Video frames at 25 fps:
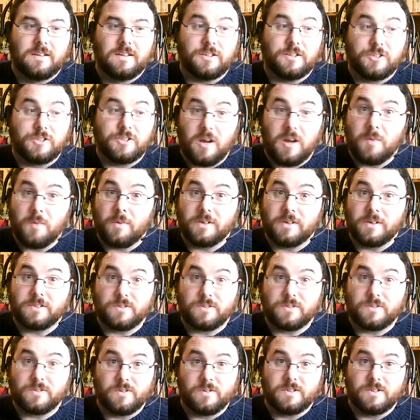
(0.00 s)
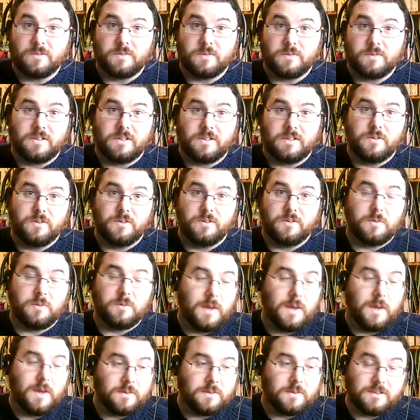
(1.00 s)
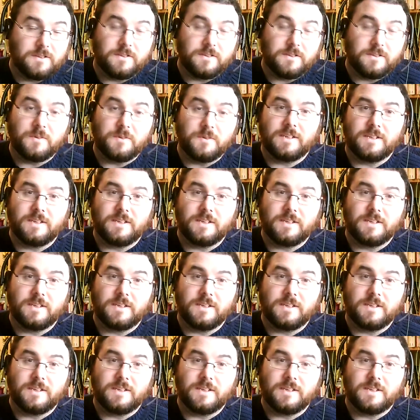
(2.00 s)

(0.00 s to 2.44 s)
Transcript: to share my stories with you, to be able to do